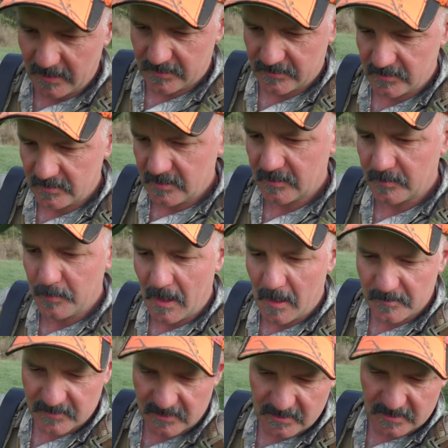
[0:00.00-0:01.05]
I actually just
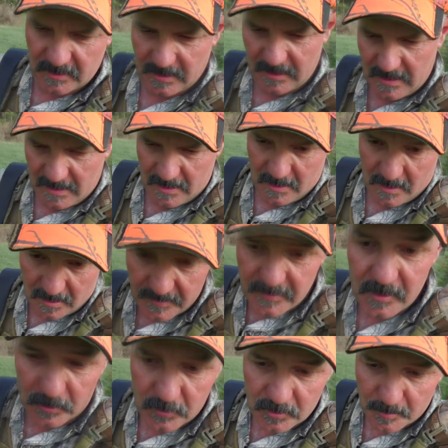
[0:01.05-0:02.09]
bumped a, I
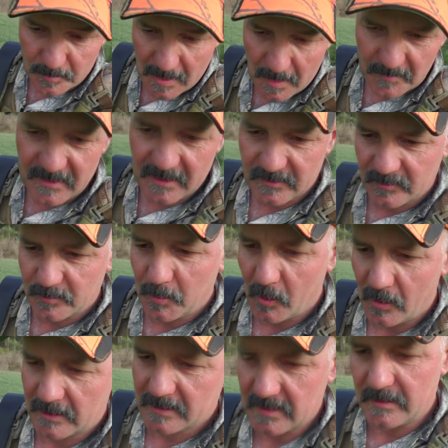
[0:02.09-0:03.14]
think I could have bumped that
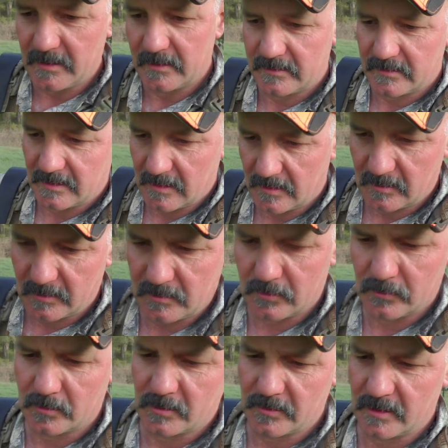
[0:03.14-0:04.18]
spiker that uh, I
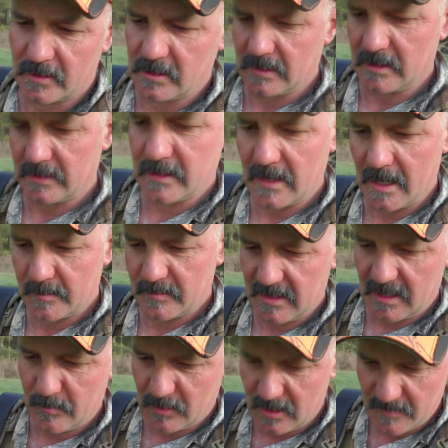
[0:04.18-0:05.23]
caught on the game
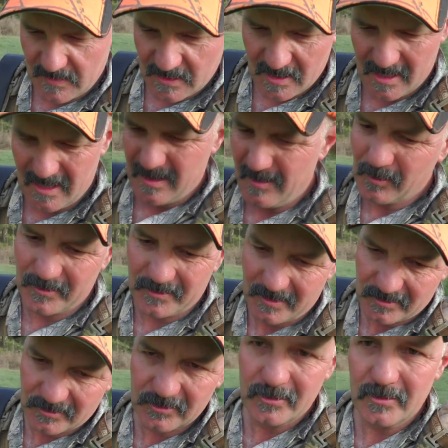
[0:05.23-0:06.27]
camera. Wasn't
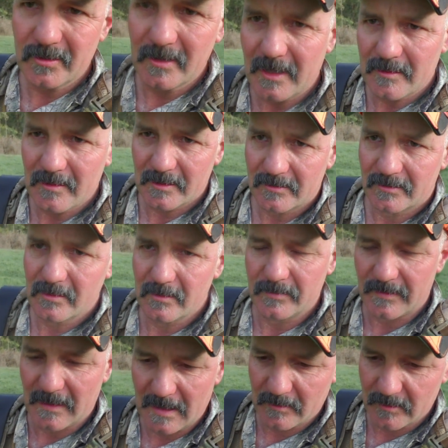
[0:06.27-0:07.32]
going to shoot anyway, it's too
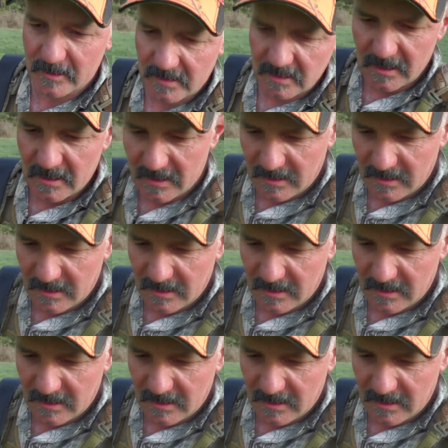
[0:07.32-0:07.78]
far in.